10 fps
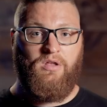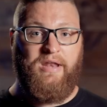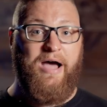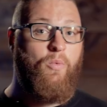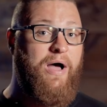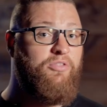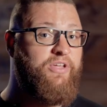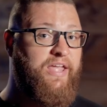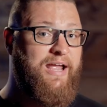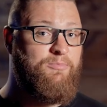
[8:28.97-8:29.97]
Now, while the
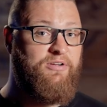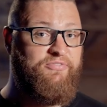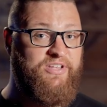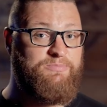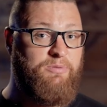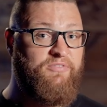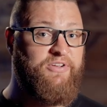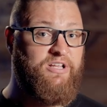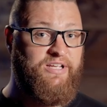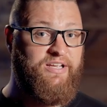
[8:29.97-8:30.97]
camera fits
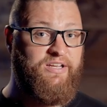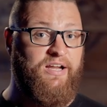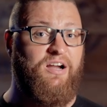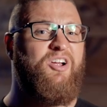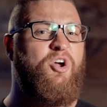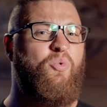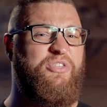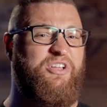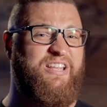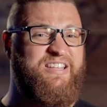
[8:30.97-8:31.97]
perfectly in here
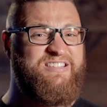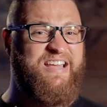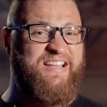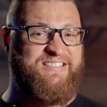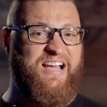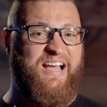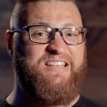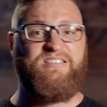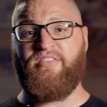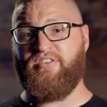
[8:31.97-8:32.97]
with a lens that
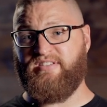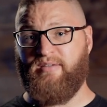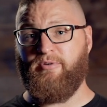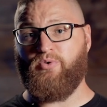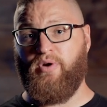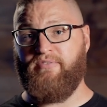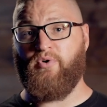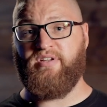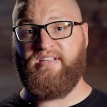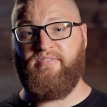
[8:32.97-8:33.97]
size like the Sigma
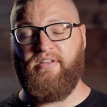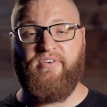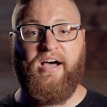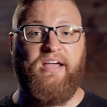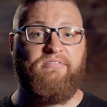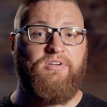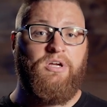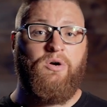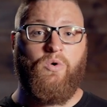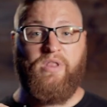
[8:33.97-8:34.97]
24-75
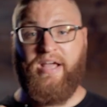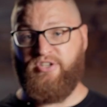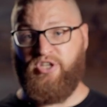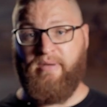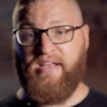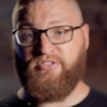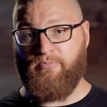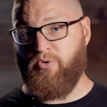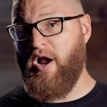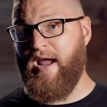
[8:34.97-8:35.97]
or like a G Master
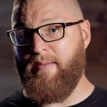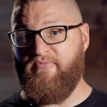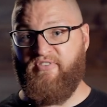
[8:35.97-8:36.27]
Prime